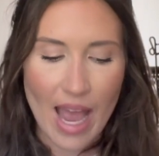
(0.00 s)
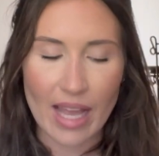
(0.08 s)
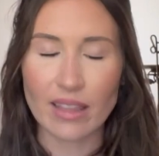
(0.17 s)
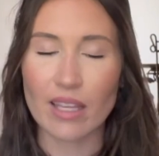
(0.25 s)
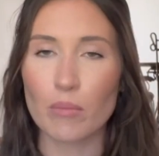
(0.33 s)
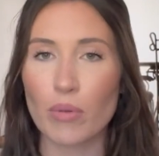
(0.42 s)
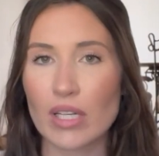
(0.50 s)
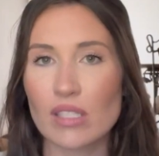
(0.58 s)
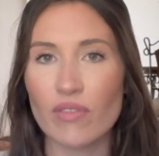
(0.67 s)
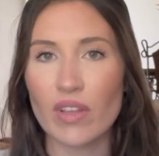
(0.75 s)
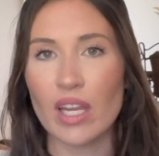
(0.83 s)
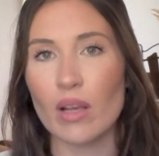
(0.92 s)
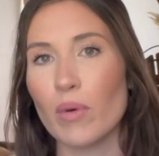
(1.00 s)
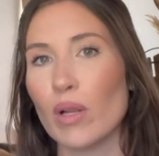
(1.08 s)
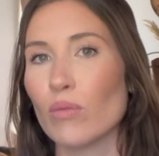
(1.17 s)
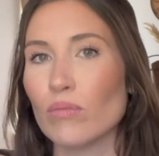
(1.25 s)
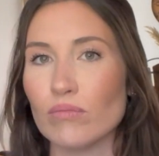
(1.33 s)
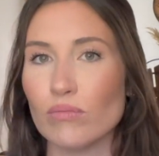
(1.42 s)
I think breastfeeding went
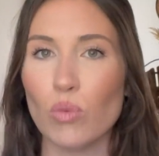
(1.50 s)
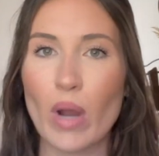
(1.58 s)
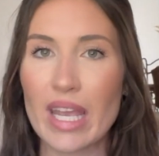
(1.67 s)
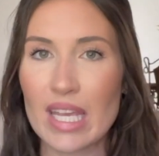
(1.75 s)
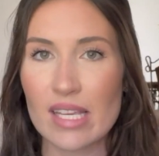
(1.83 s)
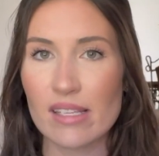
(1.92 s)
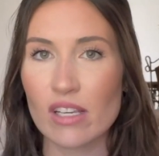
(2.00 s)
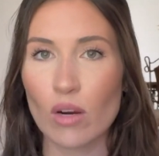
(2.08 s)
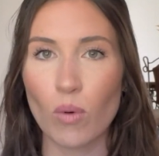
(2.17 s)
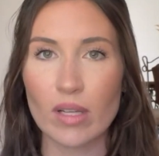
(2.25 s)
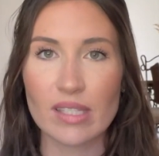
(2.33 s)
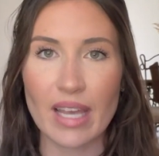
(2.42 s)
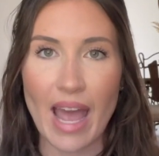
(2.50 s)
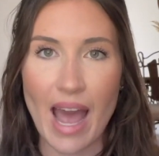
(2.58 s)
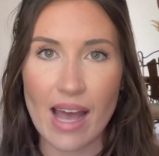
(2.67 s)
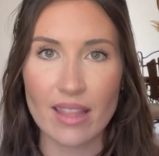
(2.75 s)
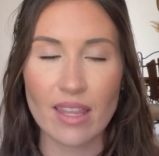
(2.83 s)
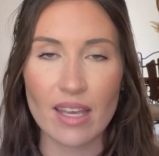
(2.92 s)
way easier once I
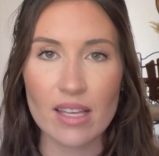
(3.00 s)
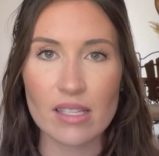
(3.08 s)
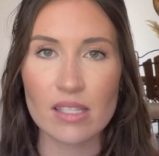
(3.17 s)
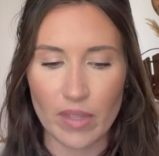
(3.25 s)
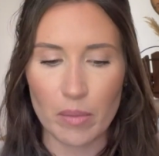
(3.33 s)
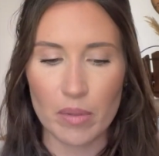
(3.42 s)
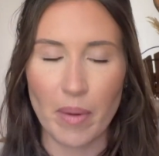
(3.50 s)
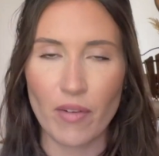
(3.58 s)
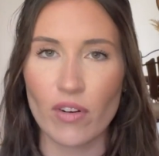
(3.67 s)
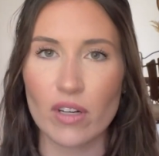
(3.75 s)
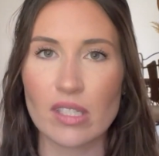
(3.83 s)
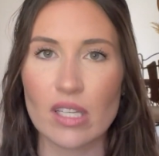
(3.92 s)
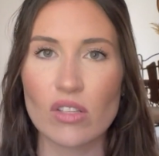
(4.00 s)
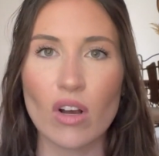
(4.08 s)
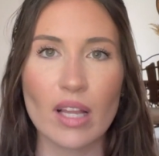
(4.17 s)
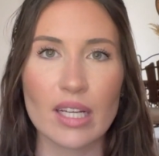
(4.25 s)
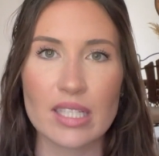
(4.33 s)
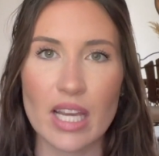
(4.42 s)
had this. With my first, I saw
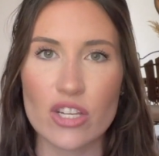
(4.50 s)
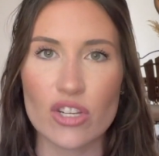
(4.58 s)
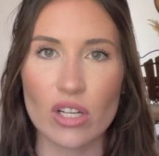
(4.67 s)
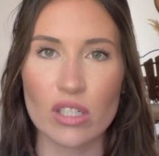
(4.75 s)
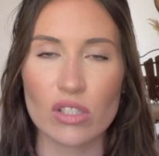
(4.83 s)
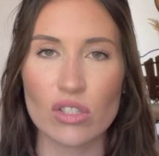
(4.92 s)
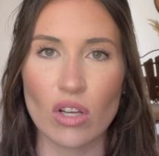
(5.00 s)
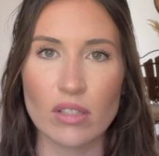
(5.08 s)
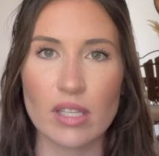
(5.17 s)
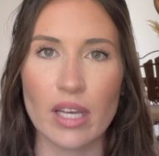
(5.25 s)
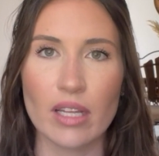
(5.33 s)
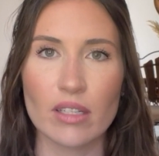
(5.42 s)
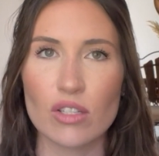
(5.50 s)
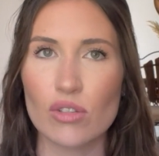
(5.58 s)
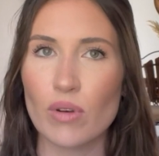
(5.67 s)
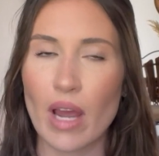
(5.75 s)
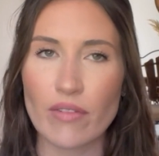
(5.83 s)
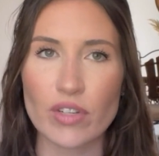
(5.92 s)
a lactation consultant
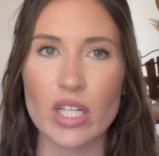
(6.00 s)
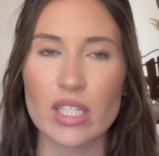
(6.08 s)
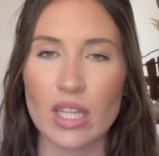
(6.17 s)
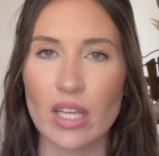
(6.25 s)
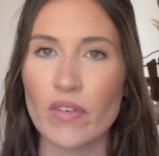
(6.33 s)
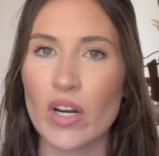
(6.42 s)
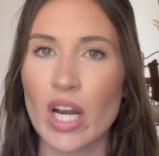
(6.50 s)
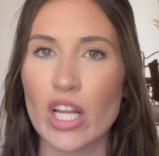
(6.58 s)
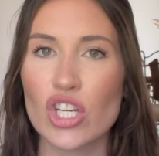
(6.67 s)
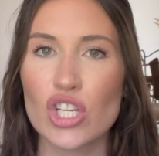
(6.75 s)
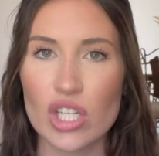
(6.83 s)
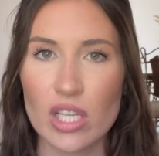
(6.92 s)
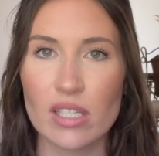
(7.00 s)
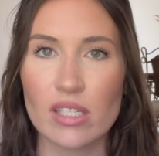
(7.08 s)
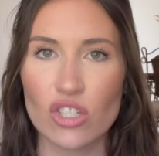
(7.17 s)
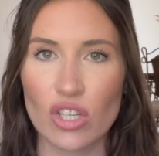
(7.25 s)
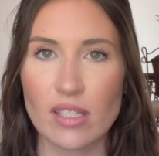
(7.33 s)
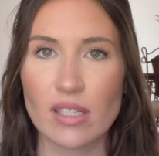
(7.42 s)
soon after I delivered, and she
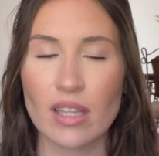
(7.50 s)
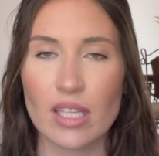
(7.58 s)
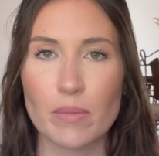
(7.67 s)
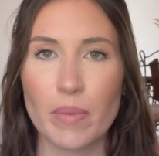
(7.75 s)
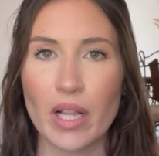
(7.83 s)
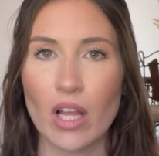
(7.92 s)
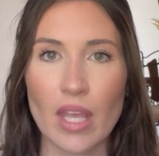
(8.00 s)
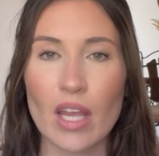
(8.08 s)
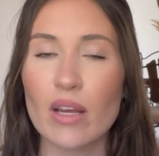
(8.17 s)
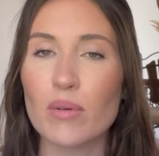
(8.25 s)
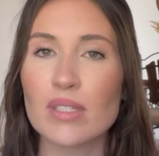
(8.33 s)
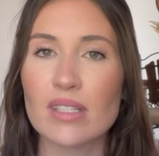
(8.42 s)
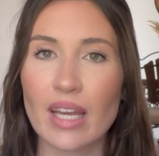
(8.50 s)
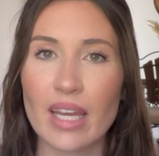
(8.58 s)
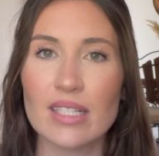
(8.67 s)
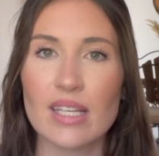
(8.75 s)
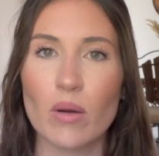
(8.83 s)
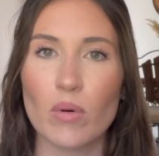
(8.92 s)
suggested this pillow, and it was night
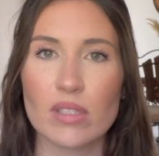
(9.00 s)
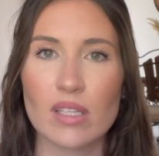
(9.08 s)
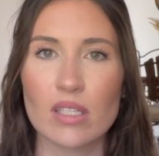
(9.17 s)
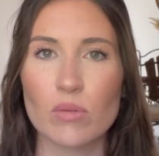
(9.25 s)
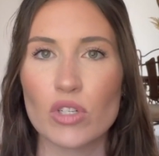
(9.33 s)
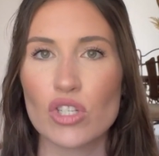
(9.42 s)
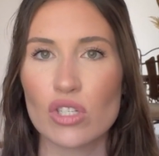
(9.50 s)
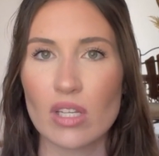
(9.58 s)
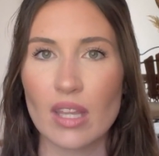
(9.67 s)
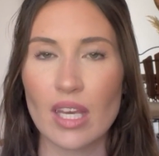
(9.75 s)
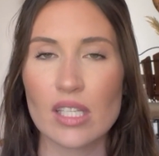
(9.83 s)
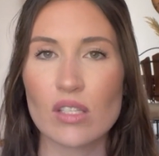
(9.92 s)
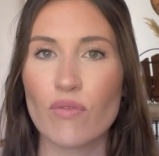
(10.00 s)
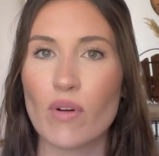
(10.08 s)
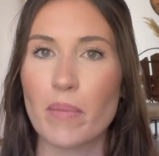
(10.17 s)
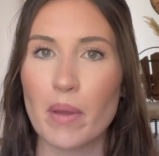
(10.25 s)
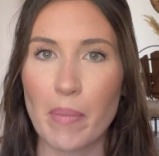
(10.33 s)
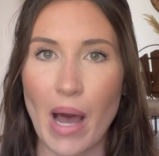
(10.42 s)
and day once I switched to this
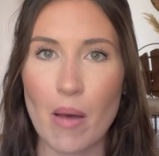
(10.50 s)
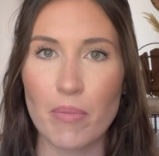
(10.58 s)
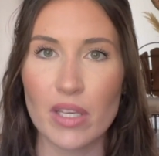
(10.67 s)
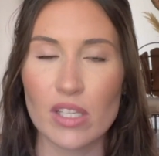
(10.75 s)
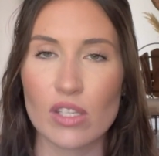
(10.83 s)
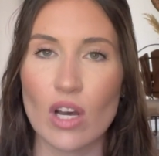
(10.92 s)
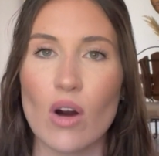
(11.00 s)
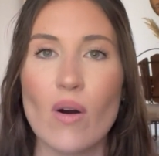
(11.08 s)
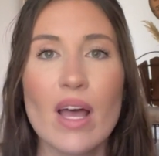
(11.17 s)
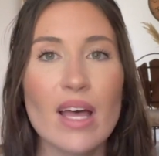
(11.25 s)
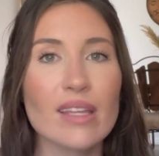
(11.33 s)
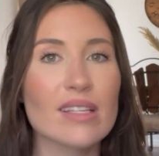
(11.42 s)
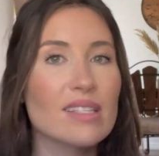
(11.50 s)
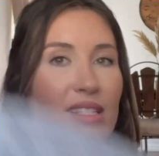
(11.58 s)
from the boppy. So this